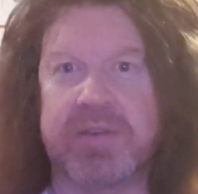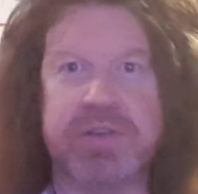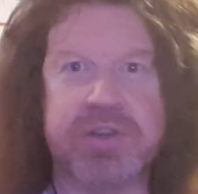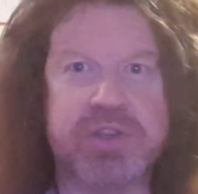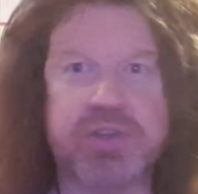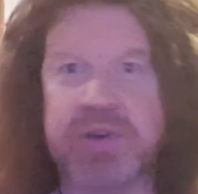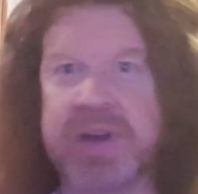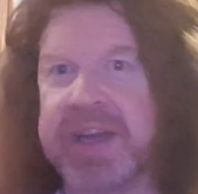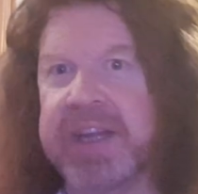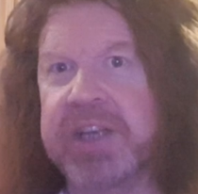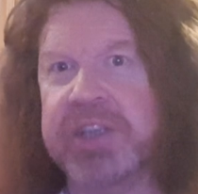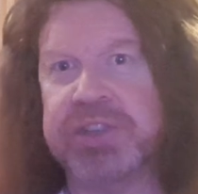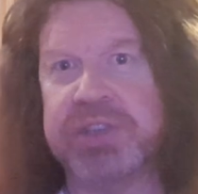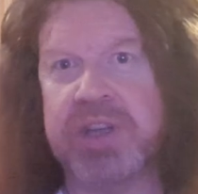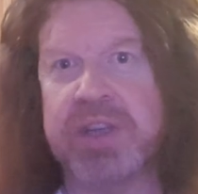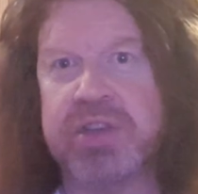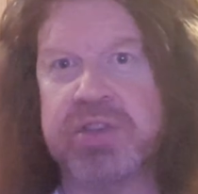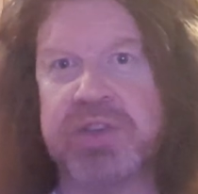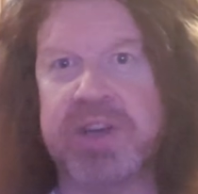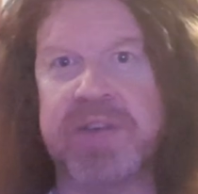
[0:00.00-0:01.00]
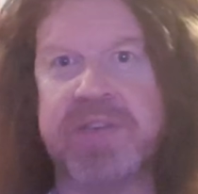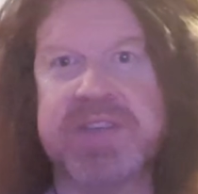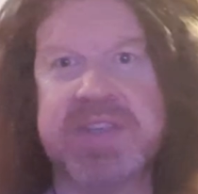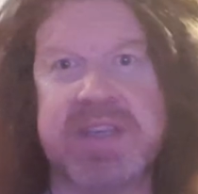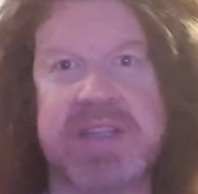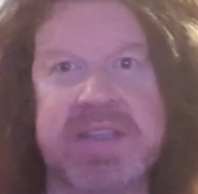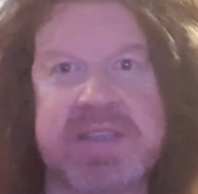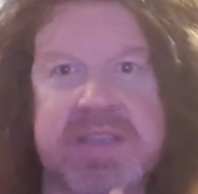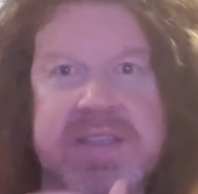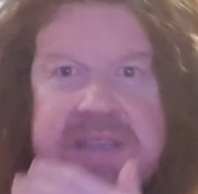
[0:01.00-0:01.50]
A stranger
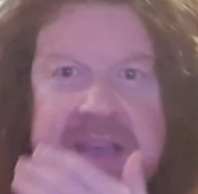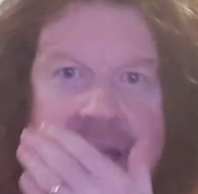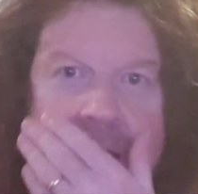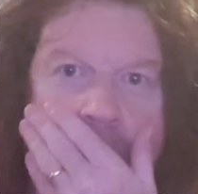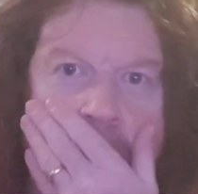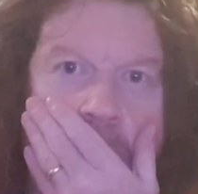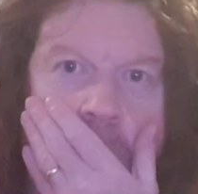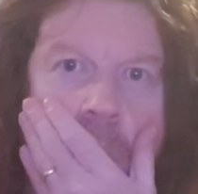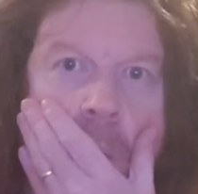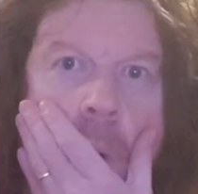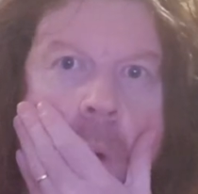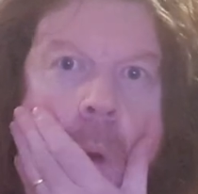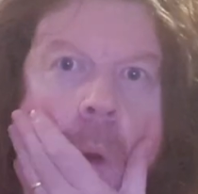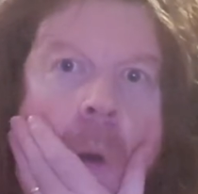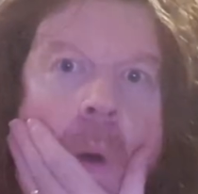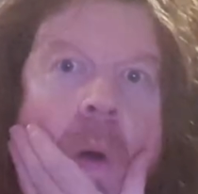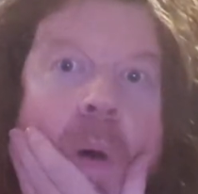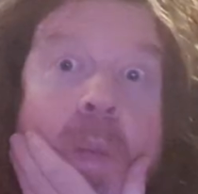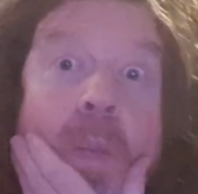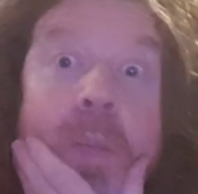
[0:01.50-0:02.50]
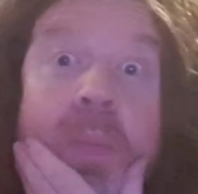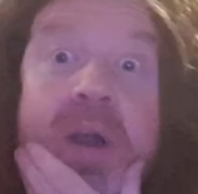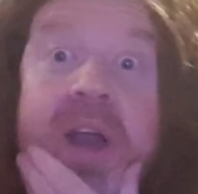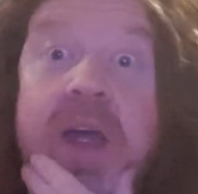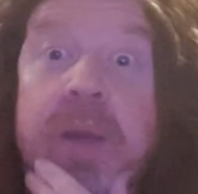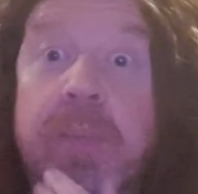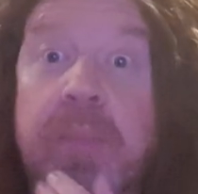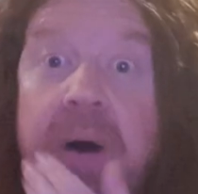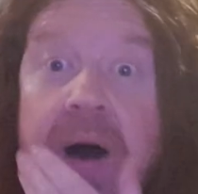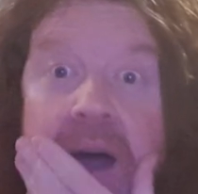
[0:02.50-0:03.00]
drifts into town,
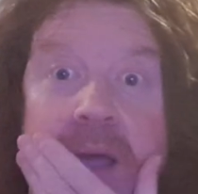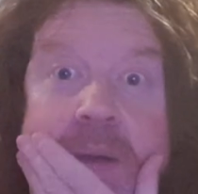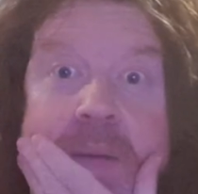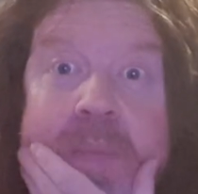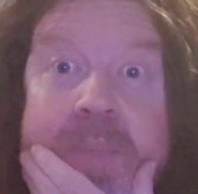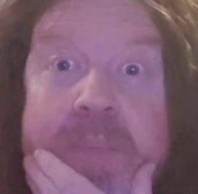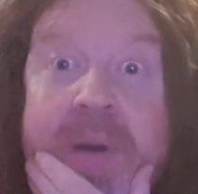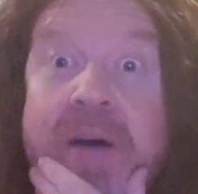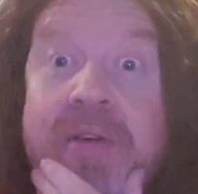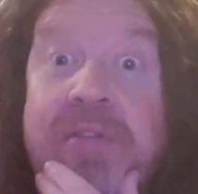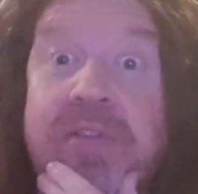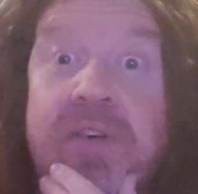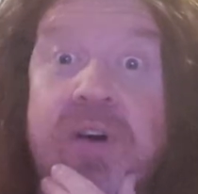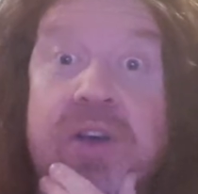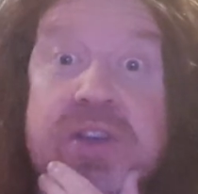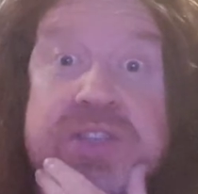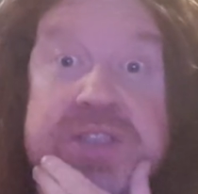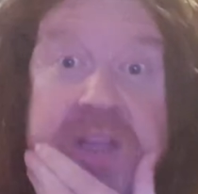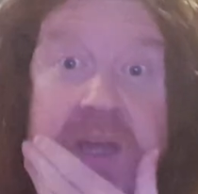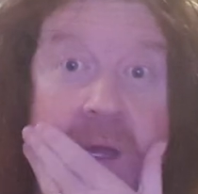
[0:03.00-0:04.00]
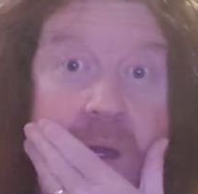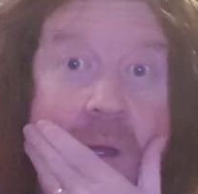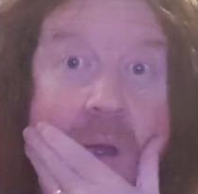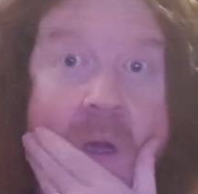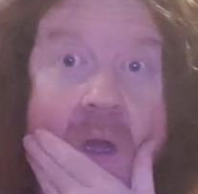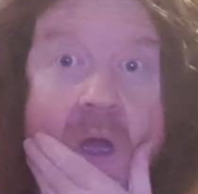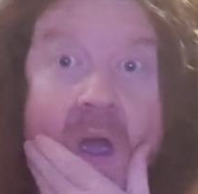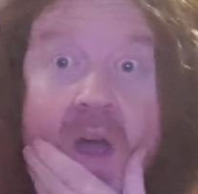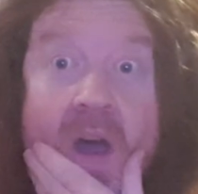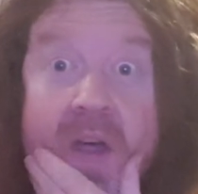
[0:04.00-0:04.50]
played by Ben Foster,
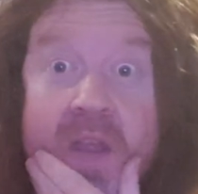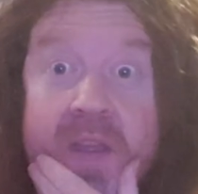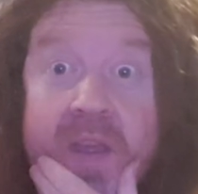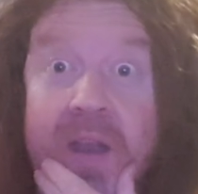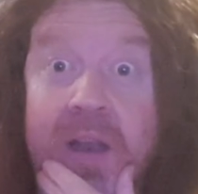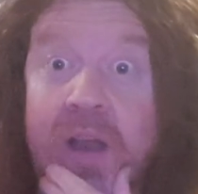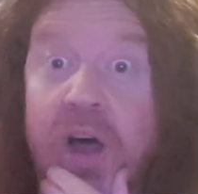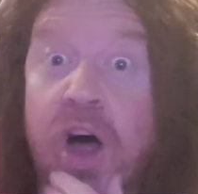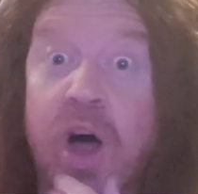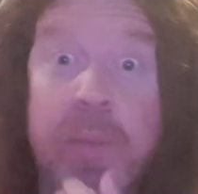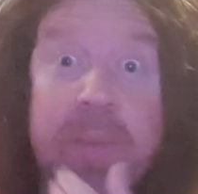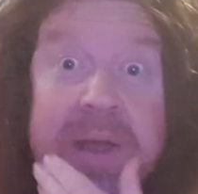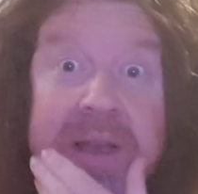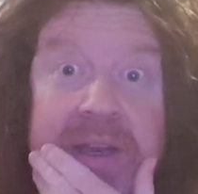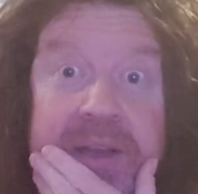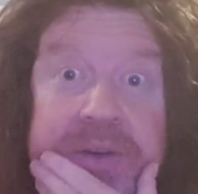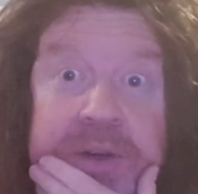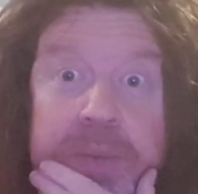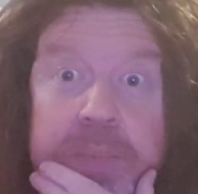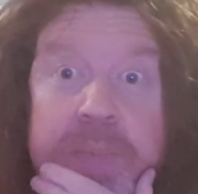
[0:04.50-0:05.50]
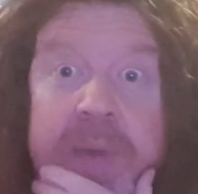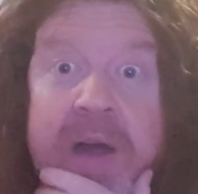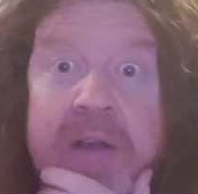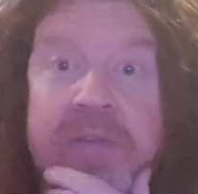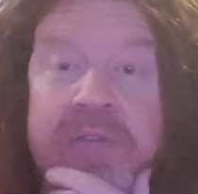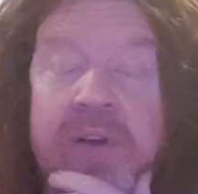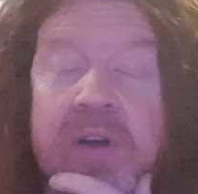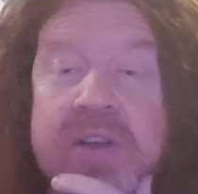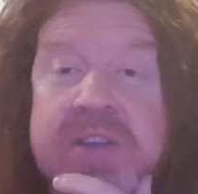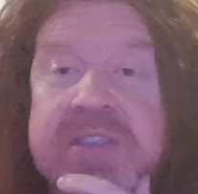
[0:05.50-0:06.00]
the alarmingly good
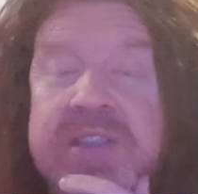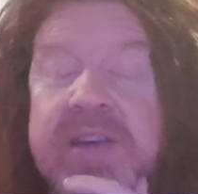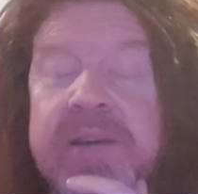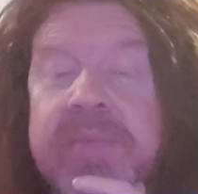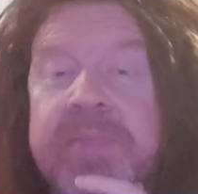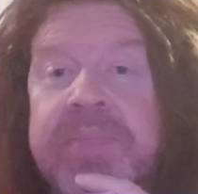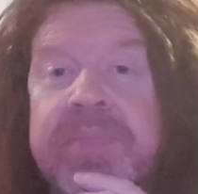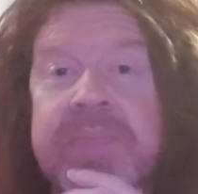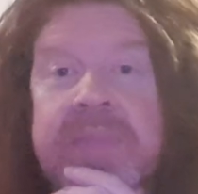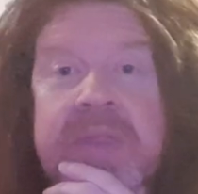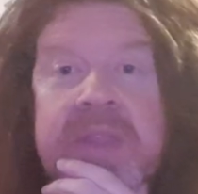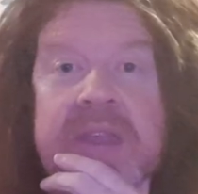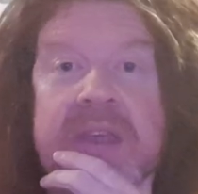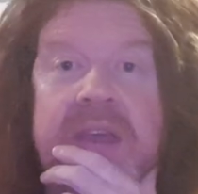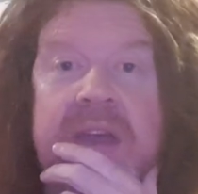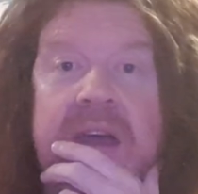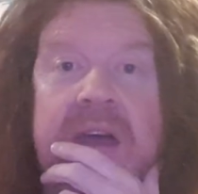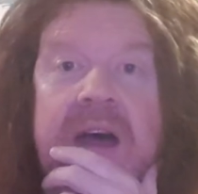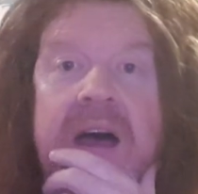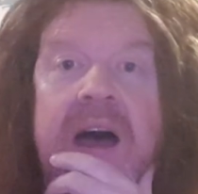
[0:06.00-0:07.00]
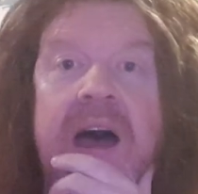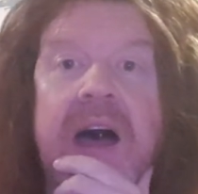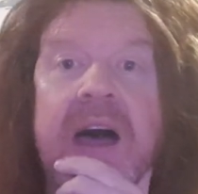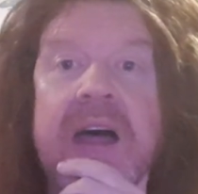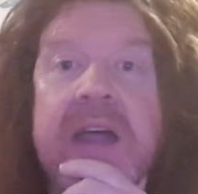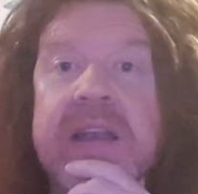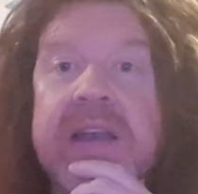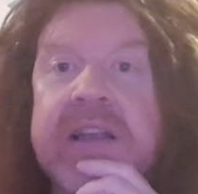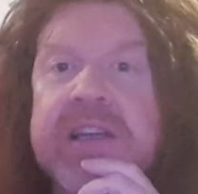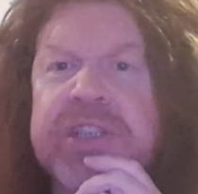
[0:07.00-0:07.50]
Ben Foster.
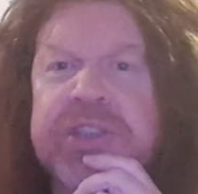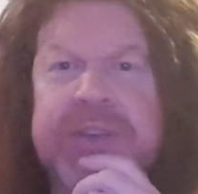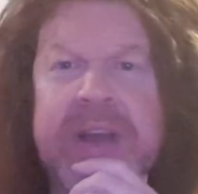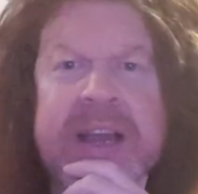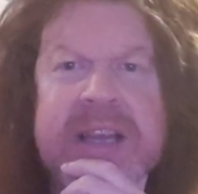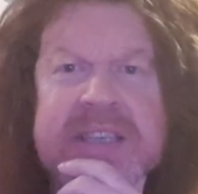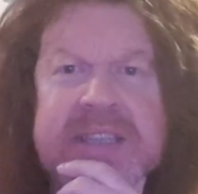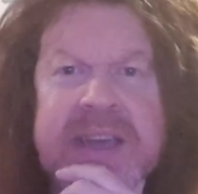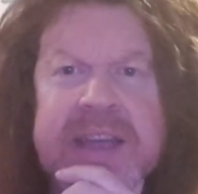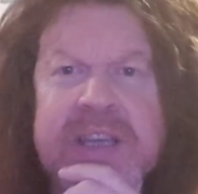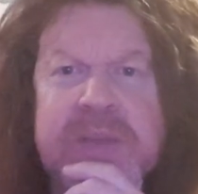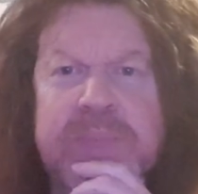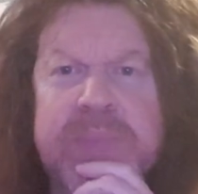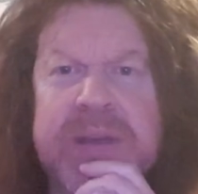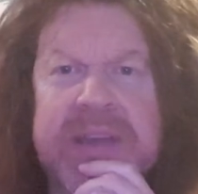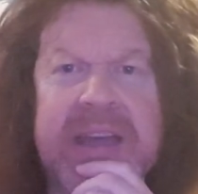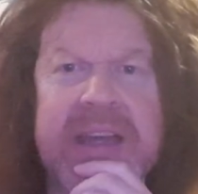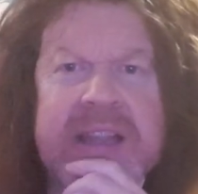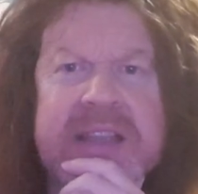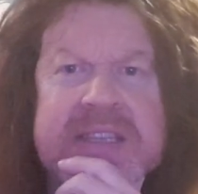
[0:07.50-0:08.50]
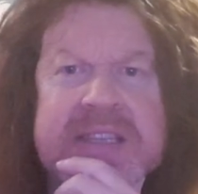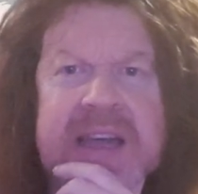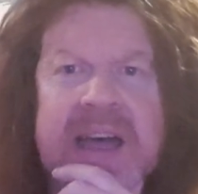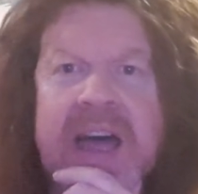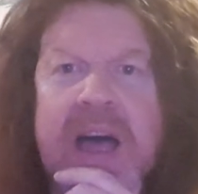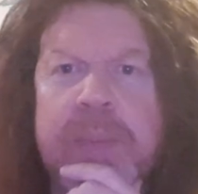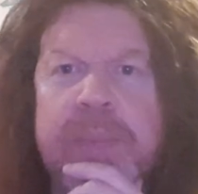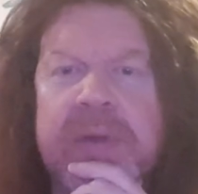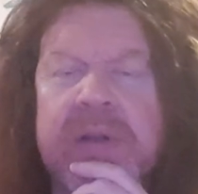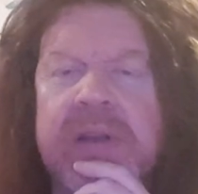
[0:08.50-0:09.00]
And strange things begin to
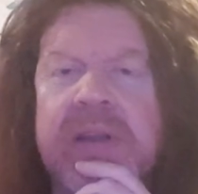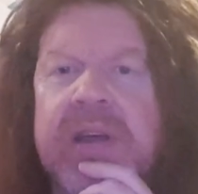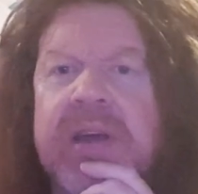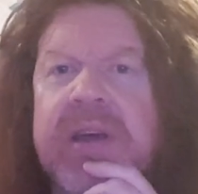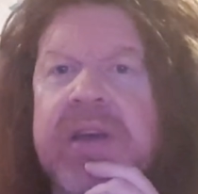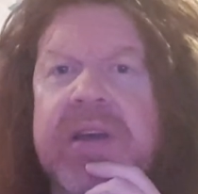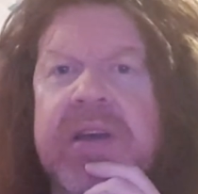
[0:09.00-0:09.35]
happen.